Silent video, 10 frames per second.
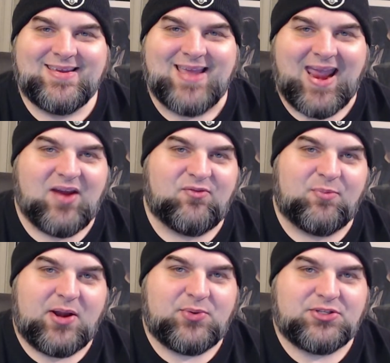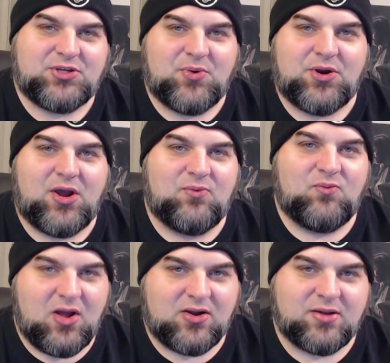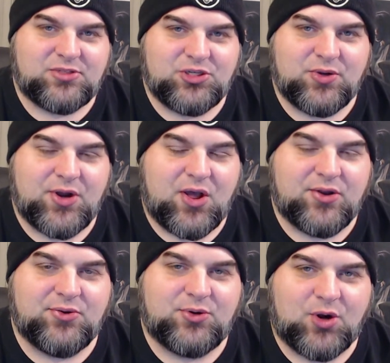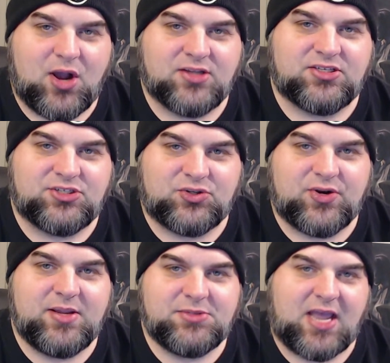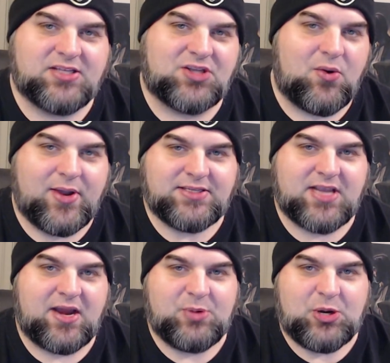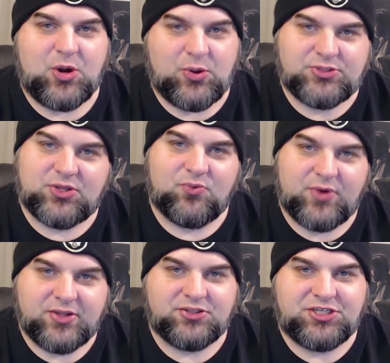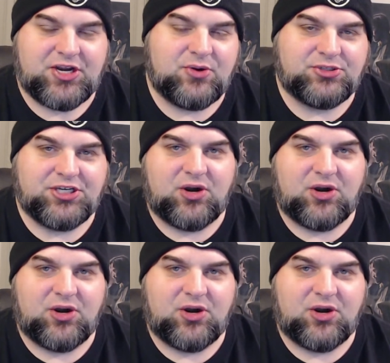Hey everybody, what's going on? Welcome to an all new Crossin' Streams. As always, I am your host, the Reel Geno Geno